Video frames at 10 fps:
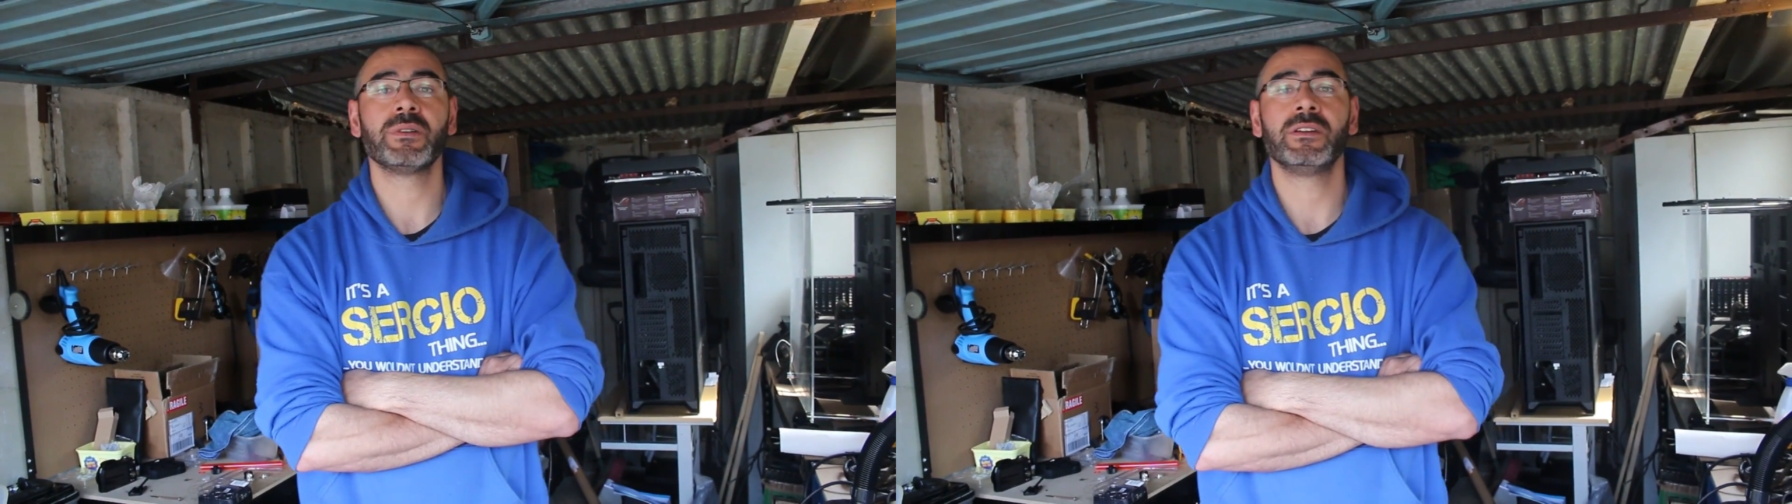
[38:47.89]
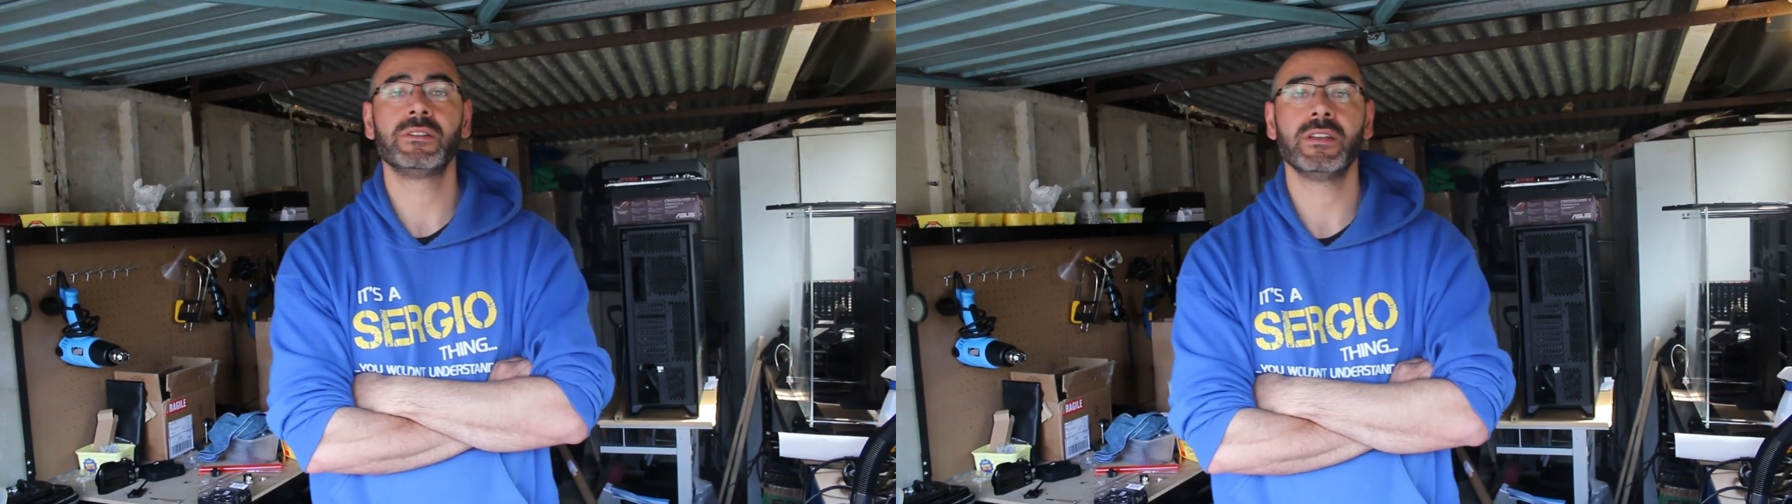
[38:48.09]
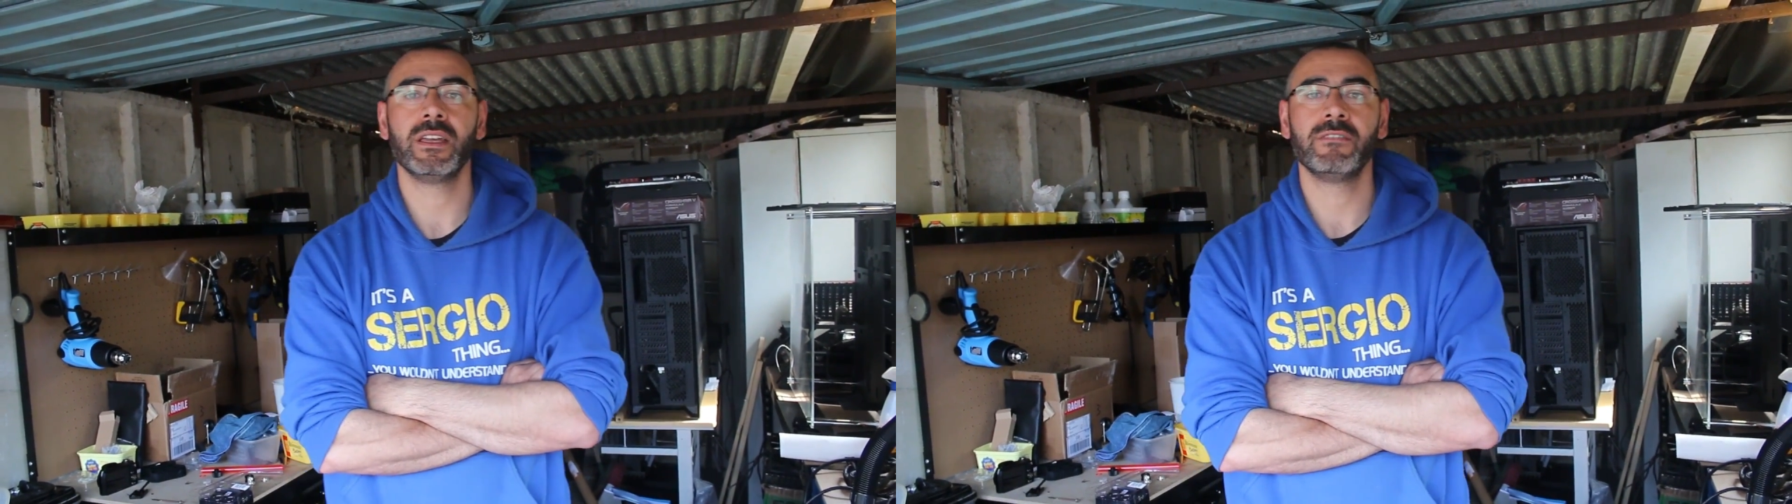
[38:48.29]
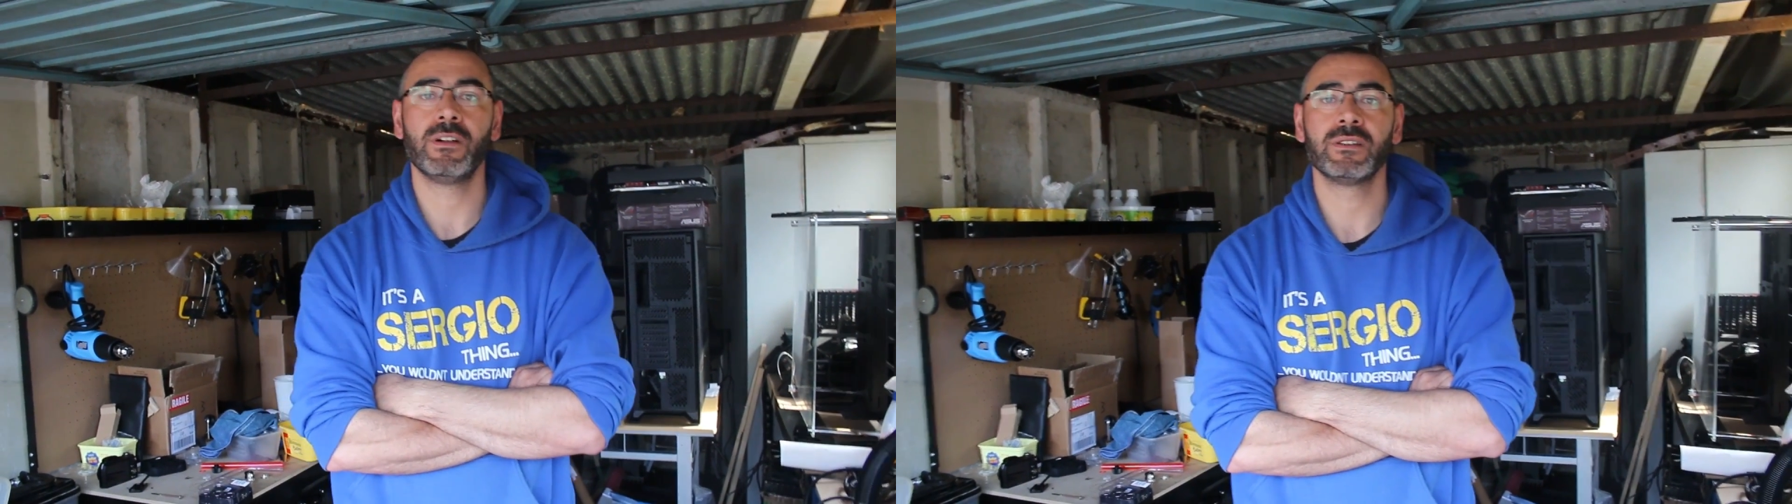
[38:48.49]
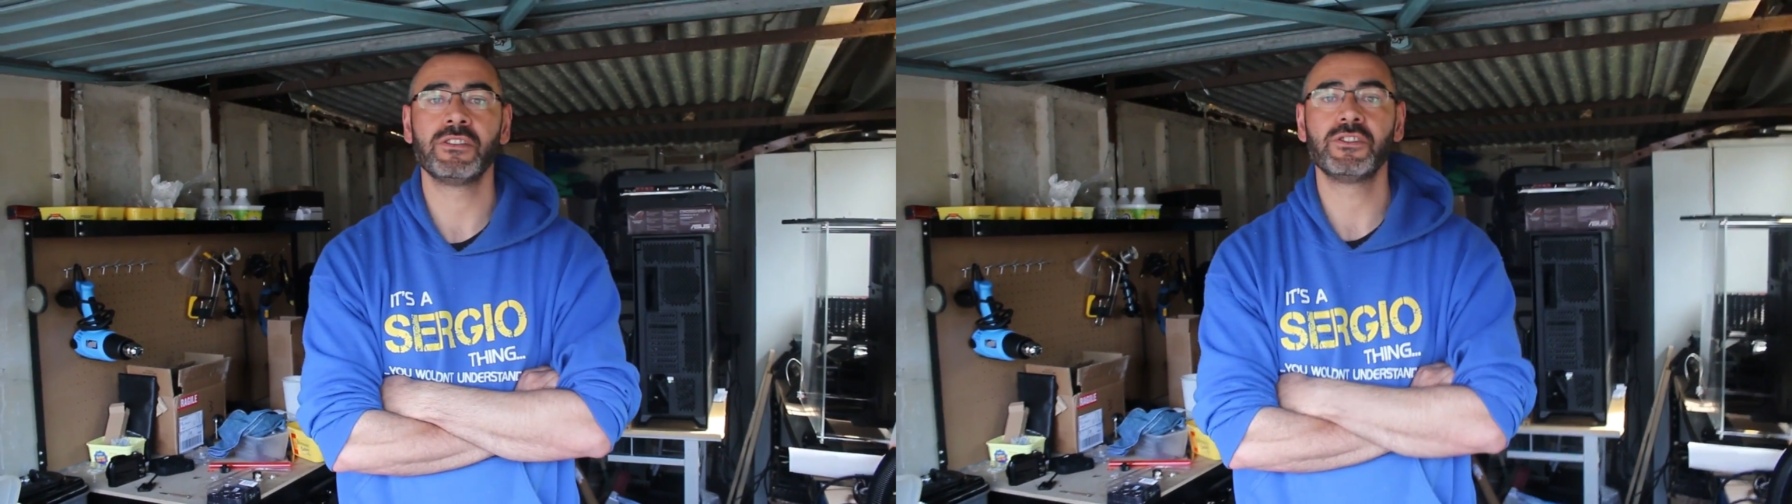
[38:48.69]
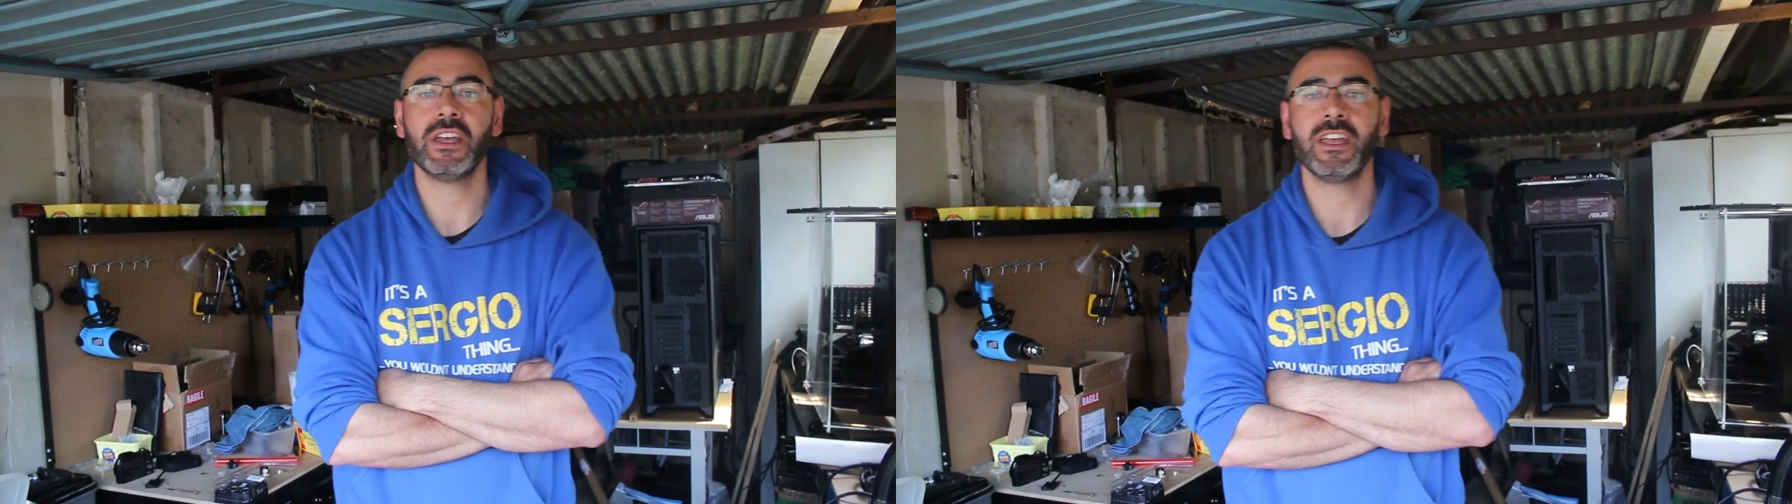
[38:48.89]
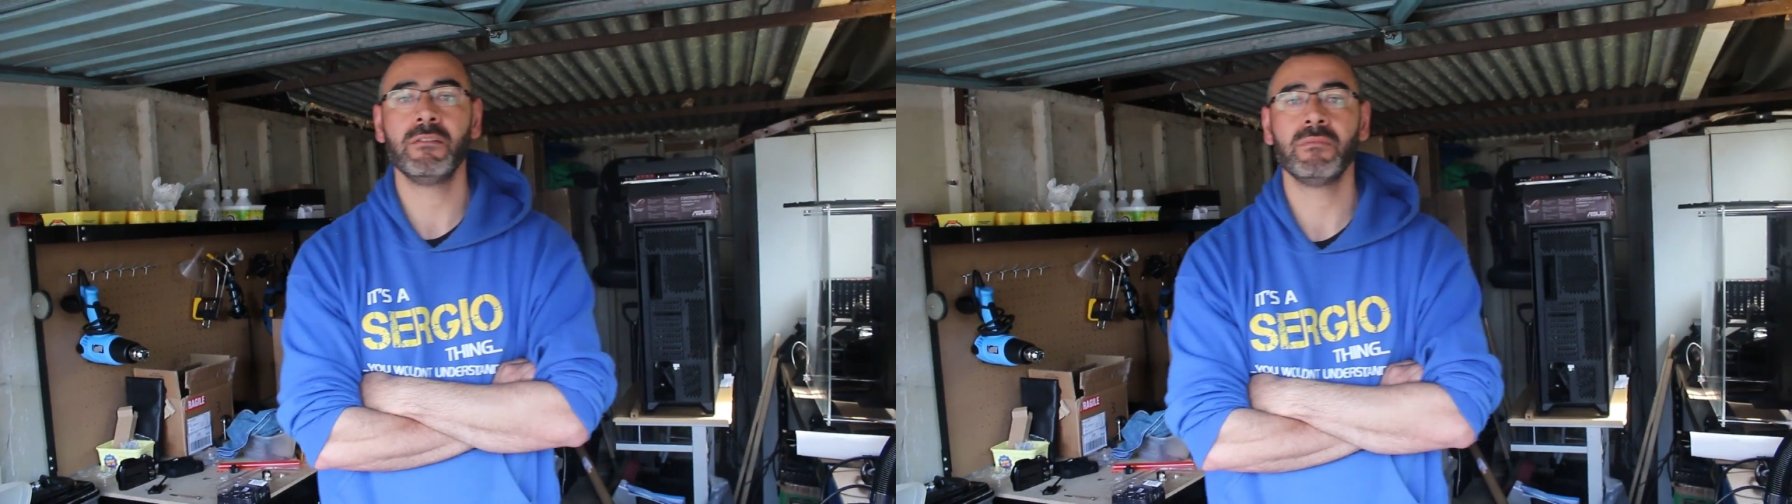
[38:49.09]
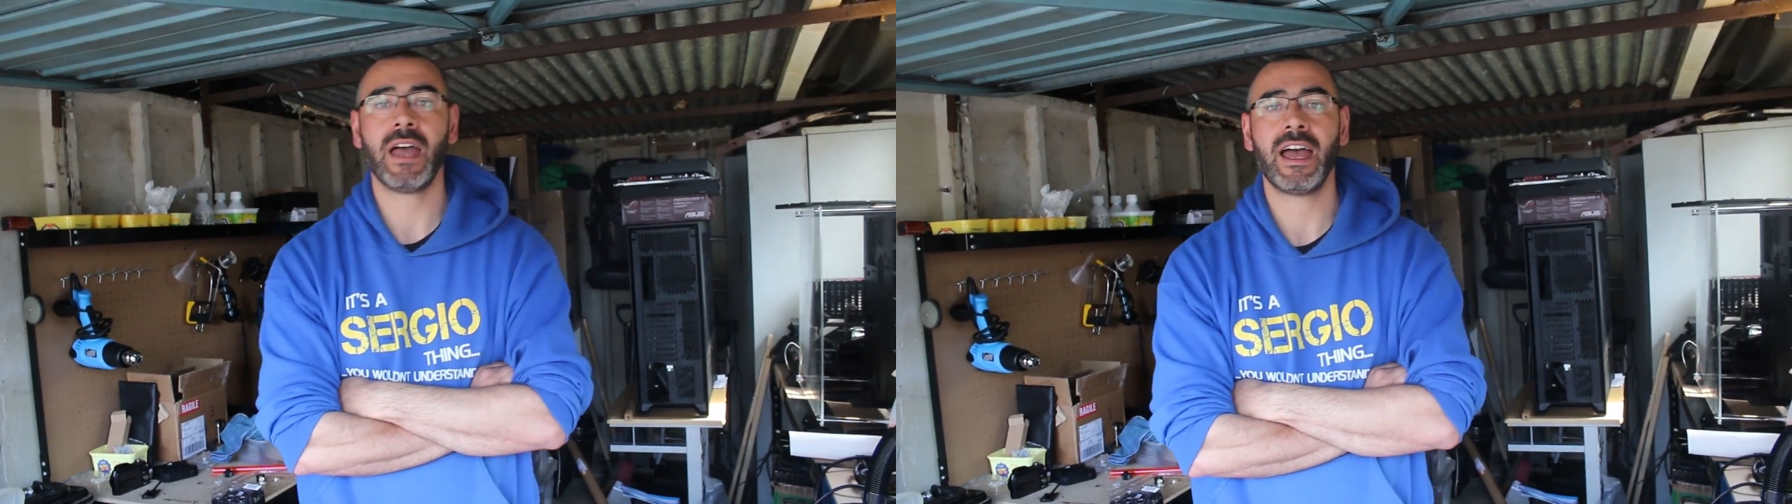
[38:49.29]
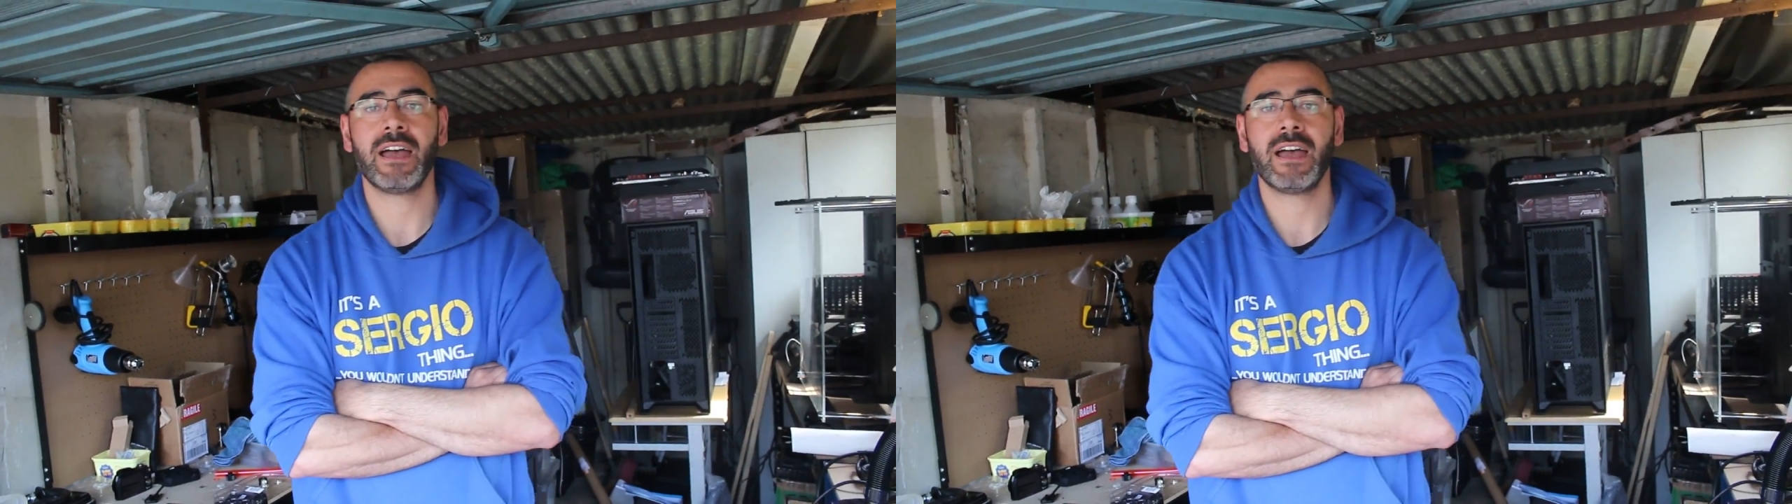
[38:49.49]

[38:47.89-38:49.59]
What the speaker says: PC folding team.